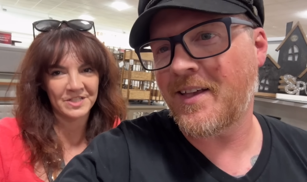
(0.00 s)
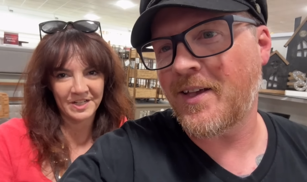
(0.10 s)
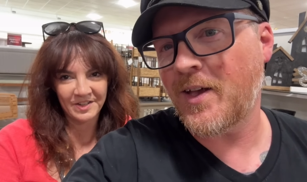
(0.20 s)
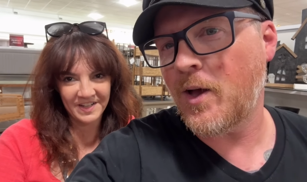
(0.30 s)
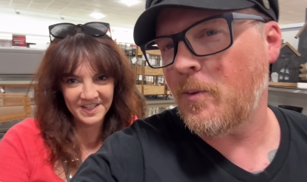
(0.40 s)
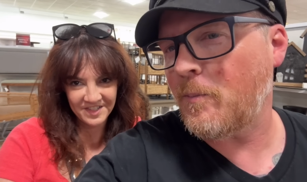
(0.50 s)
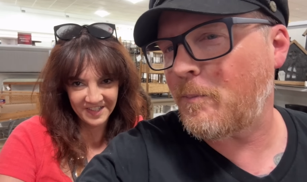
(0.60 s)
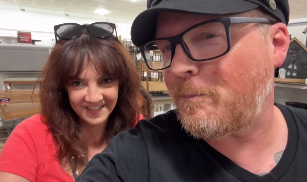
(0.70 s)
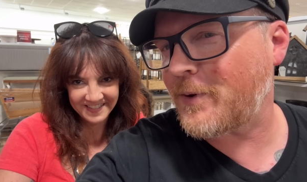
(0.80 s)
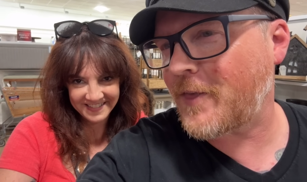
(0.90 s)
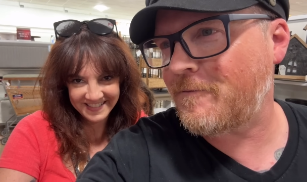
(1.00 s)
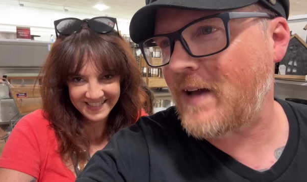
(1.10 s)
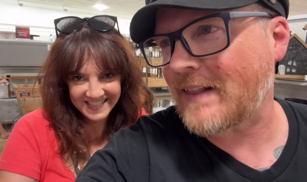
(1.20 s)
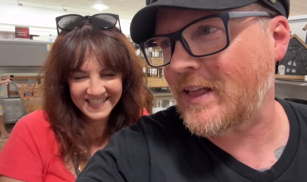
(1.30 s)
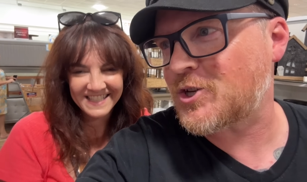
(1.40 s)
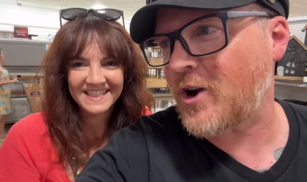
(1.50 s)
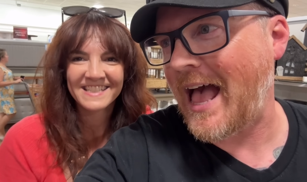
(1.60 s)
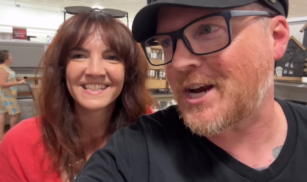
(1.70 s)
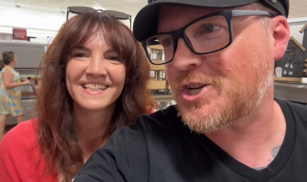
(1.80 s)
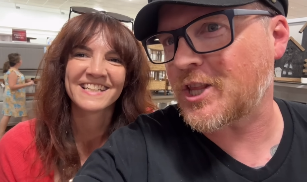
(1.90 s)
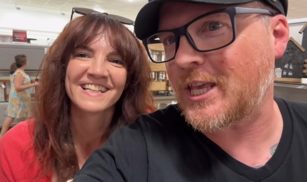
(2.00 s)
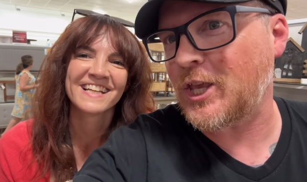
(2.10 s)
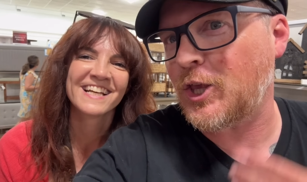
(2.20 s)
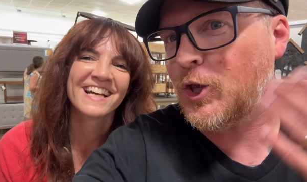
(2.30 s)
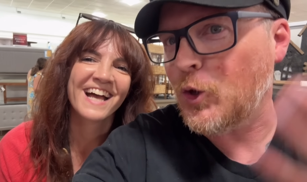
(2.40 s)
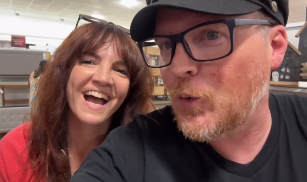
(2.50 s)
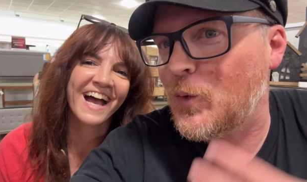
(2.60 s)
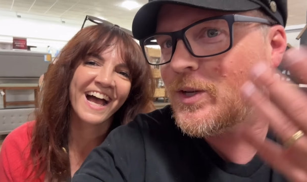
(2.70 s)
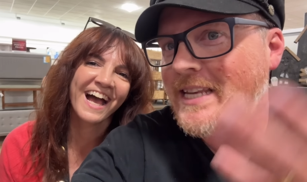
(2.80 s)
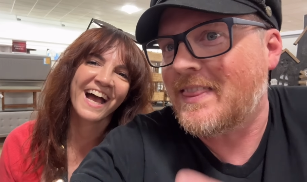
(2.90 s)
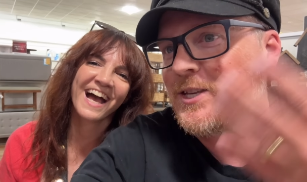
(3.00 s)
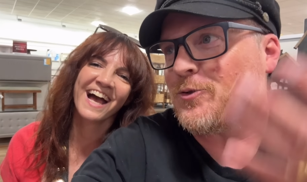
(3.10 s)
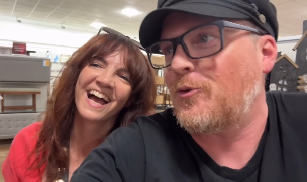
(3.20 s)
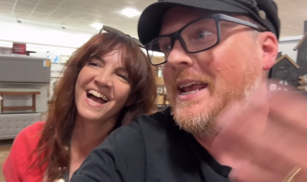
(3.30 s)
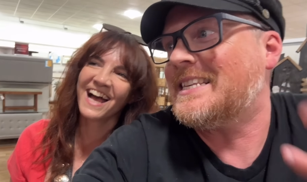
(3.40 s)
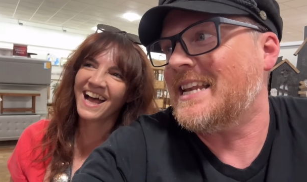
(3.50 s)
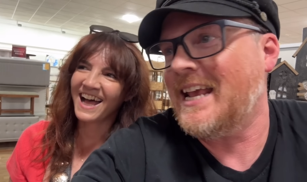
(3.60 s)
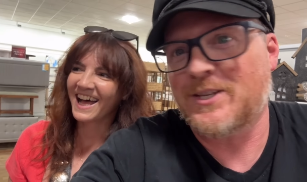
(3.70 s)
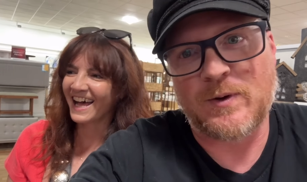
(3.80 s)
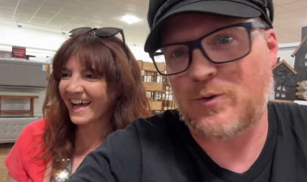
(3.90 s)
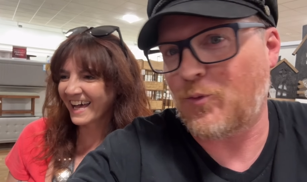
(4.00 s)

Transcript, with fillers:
Speaker 1: decoration. But the
Speaker 2: fact that you're actually using this reasoning is what's